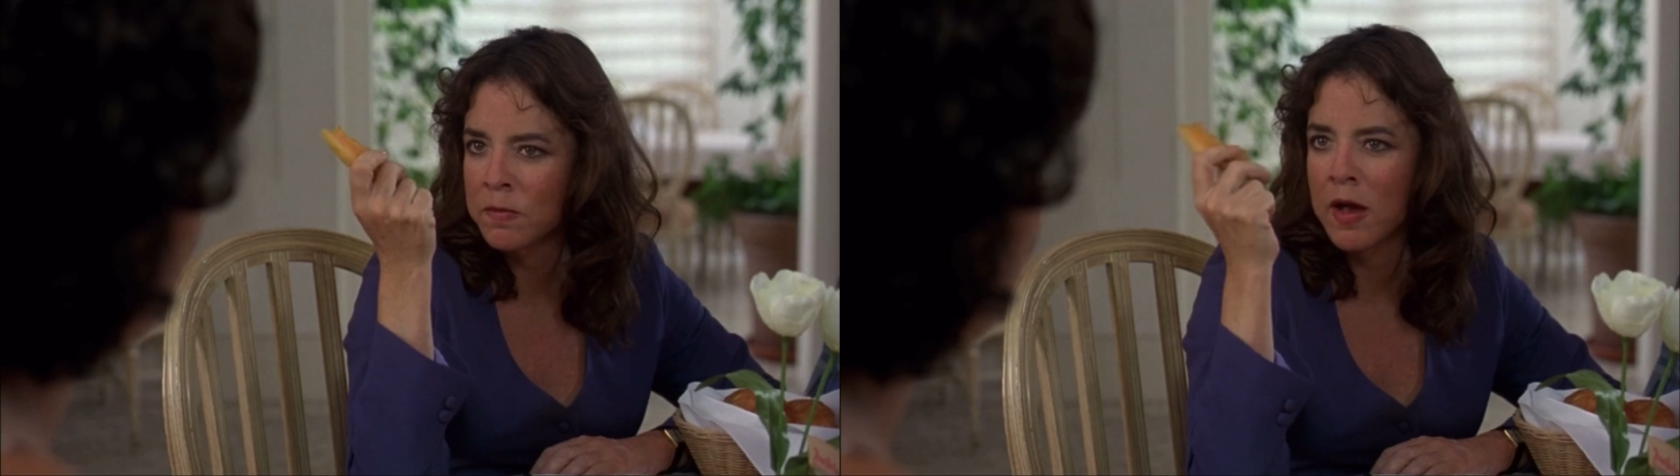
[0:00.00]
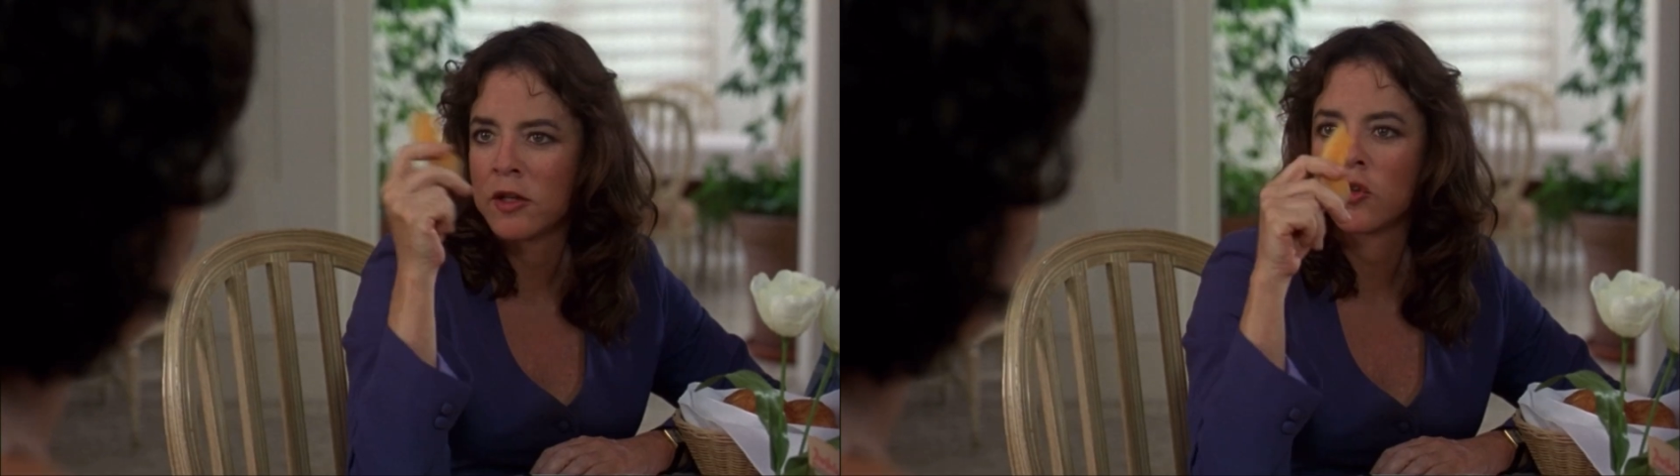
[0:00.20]

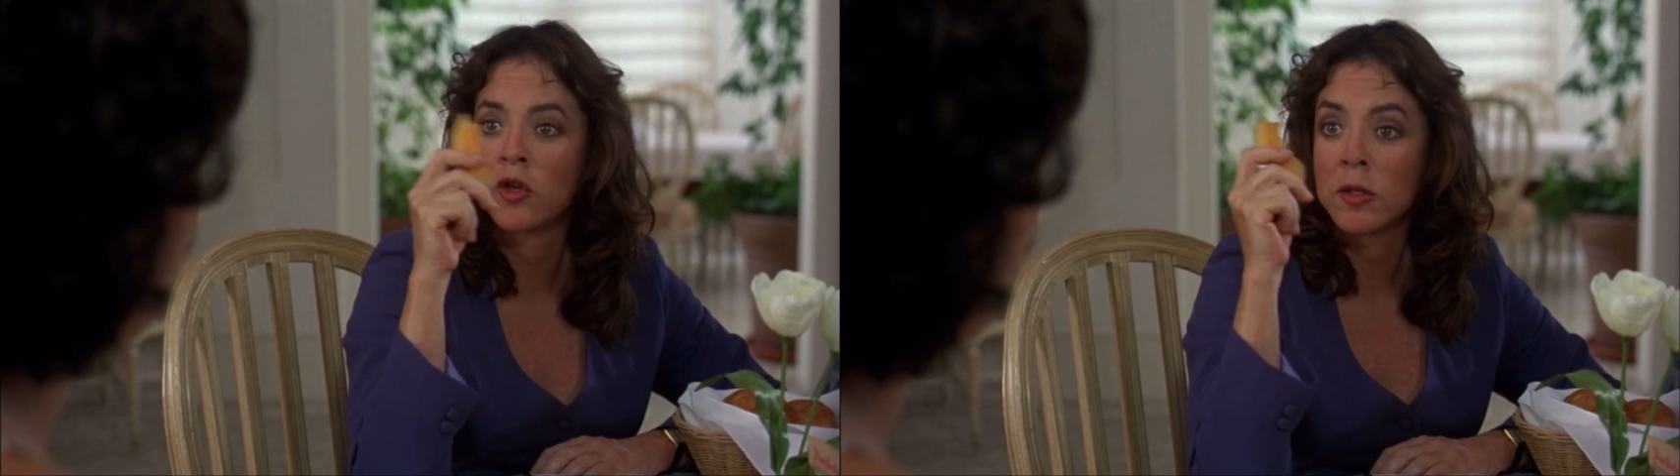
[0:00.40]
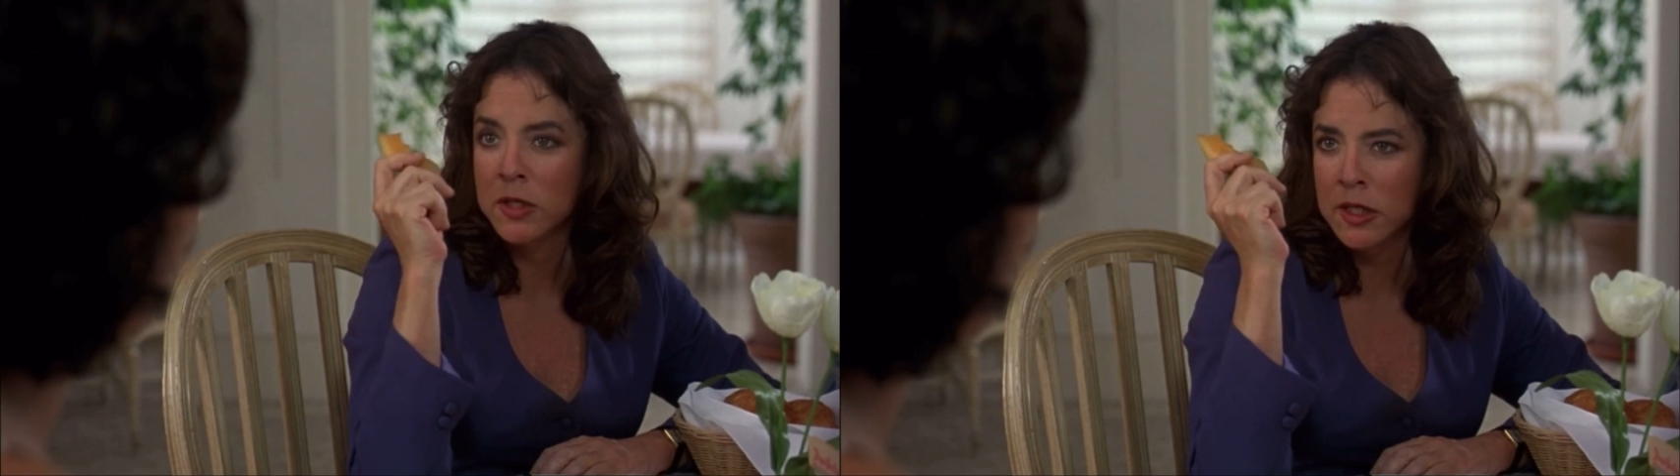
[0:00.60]
mine saw
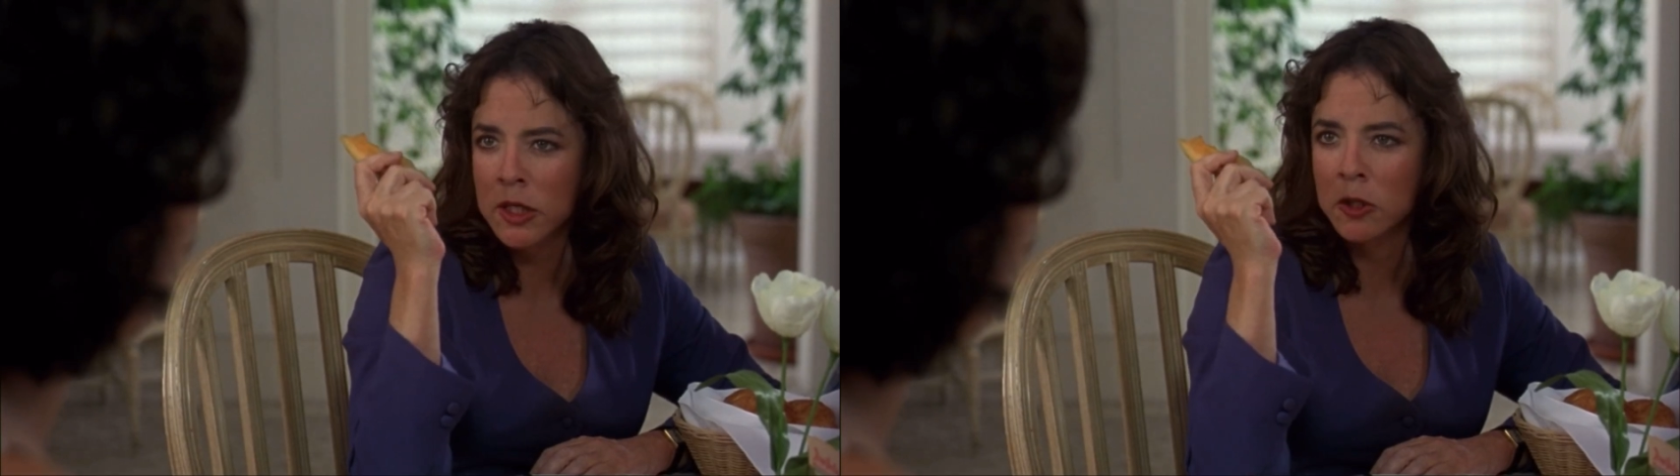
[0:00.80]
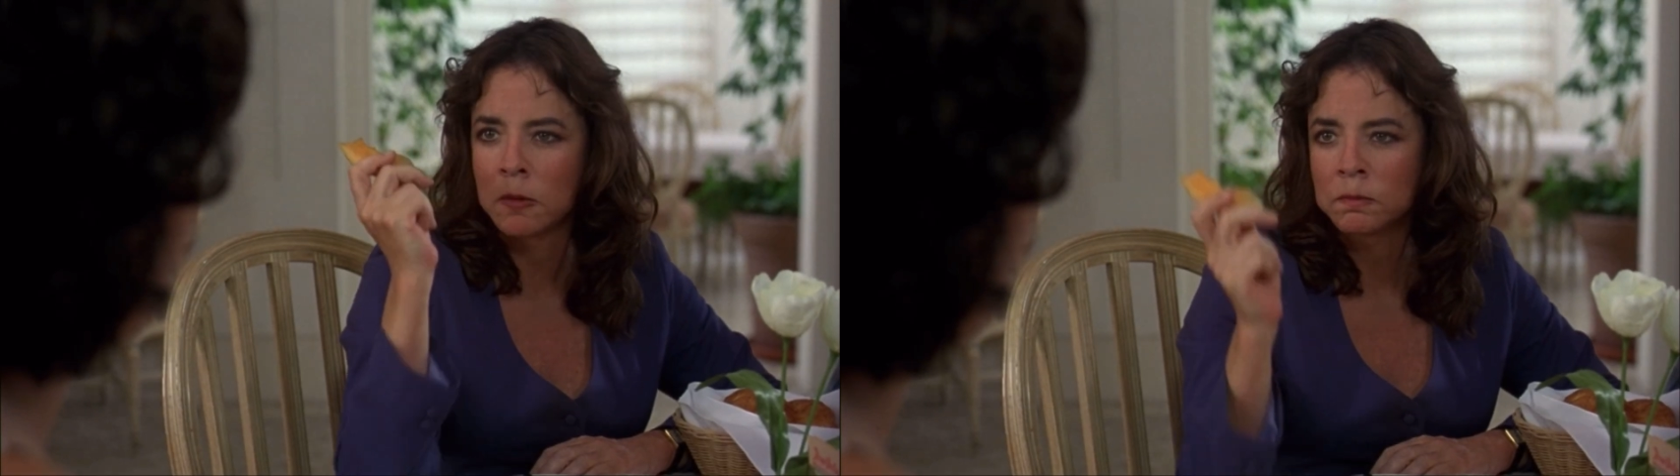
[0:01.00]
them
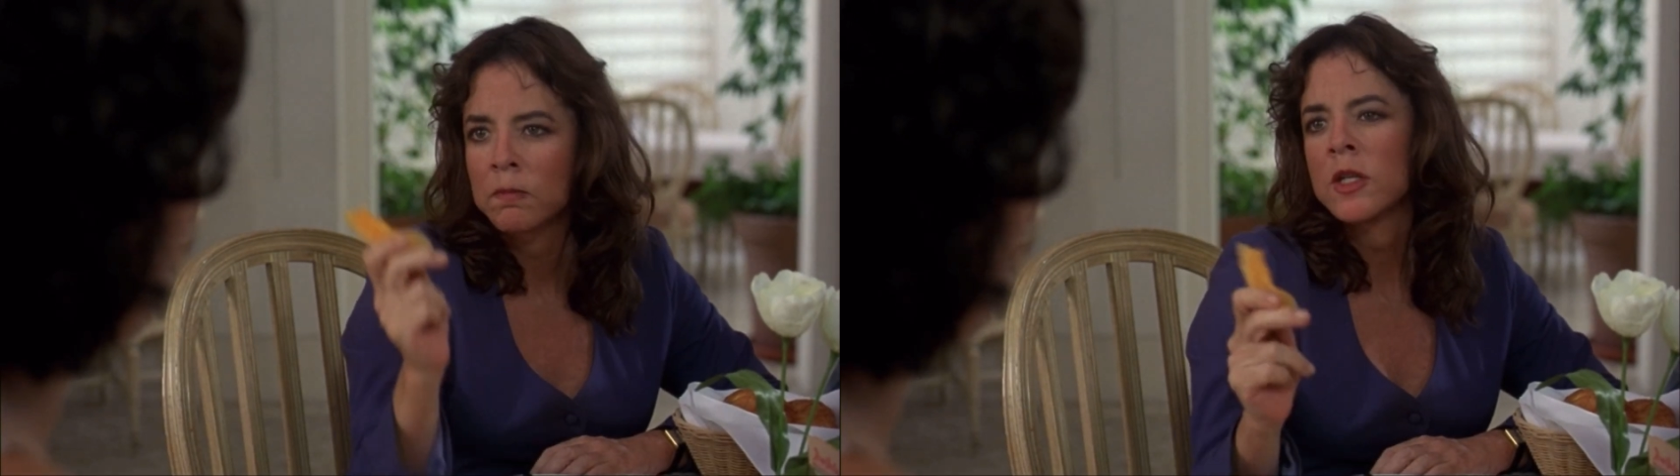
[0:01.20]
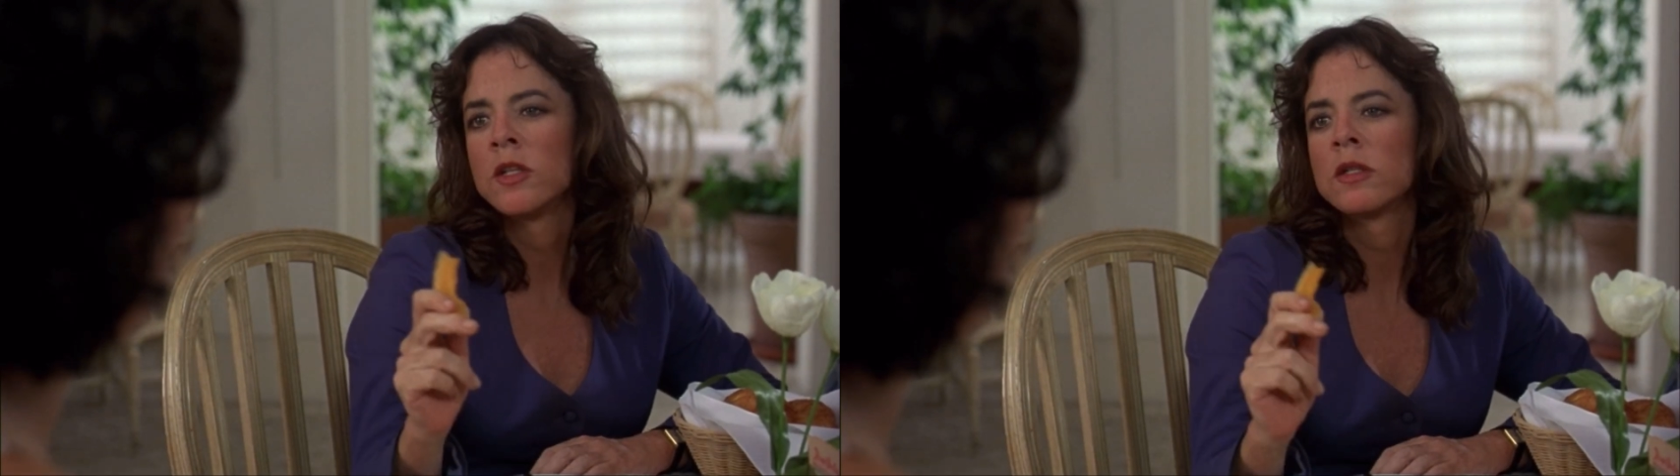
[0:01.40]
together.
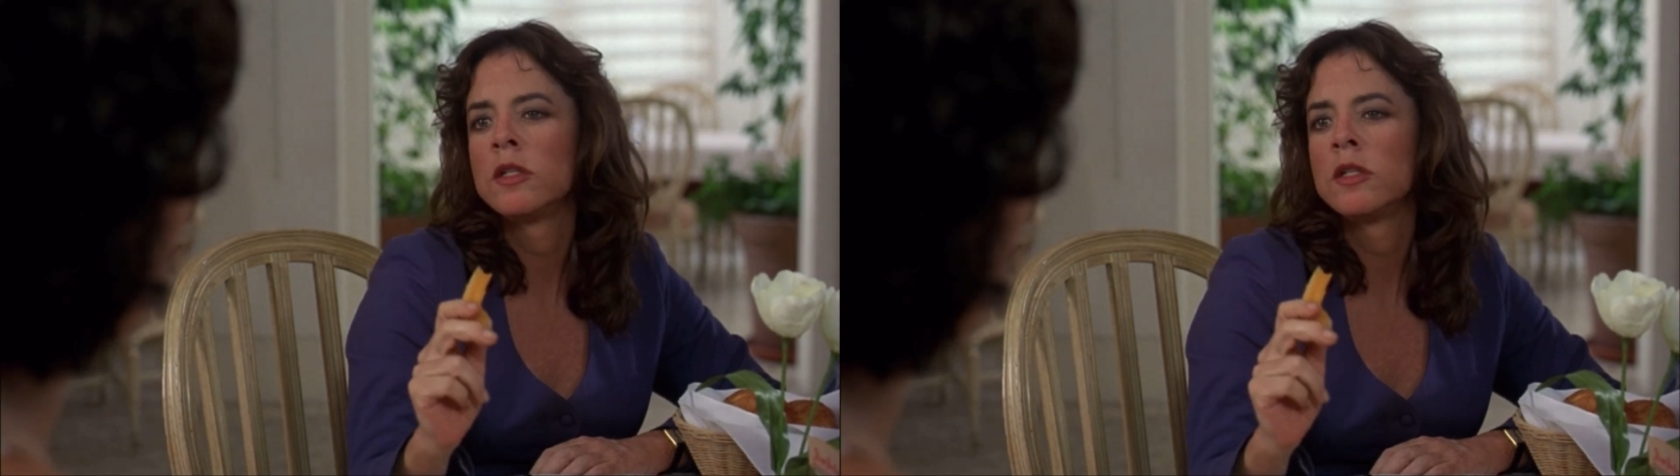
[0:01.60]
He said,